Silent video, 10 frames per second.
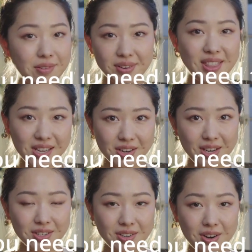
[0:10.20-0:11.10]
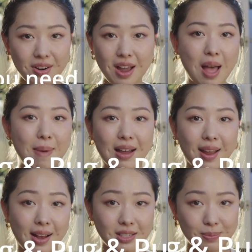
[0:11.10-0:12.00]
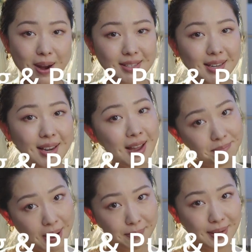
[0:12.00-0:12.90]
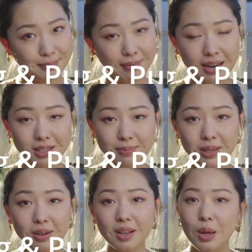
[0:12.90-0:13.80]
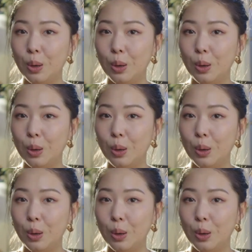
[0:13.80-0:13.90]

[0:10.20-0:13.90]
everything you need to know about expressing and pumping breast milk.